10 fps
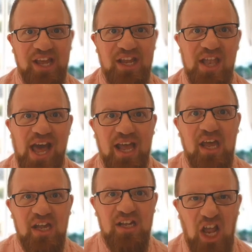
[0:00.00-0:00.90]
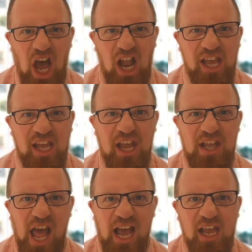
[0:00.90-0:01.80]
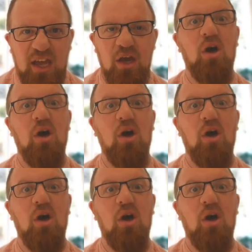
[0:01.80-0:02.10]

attack. Dalek attack.